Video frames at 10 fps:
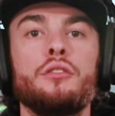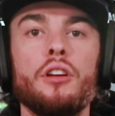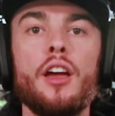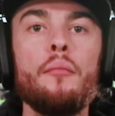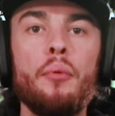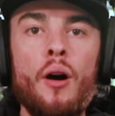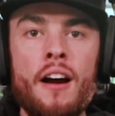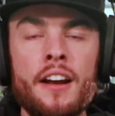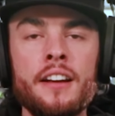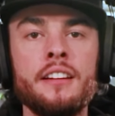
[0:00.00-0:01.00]
It's really
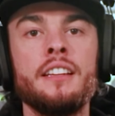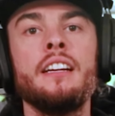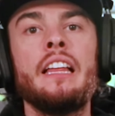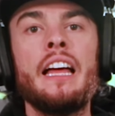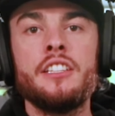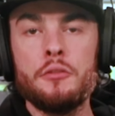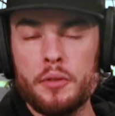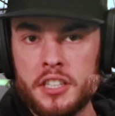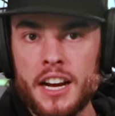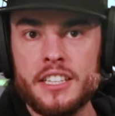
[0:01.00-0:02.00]
important that you
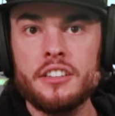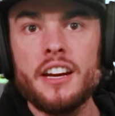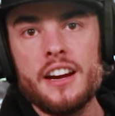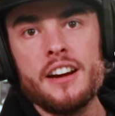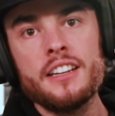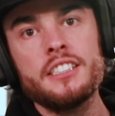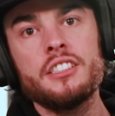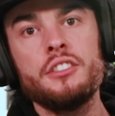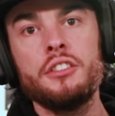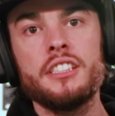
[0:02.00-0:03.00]
protect your ears
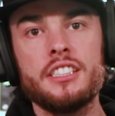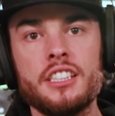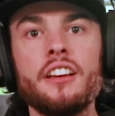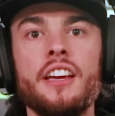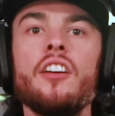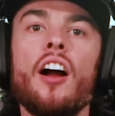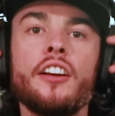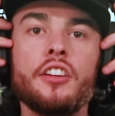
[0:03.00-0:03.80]
so that you can still hear our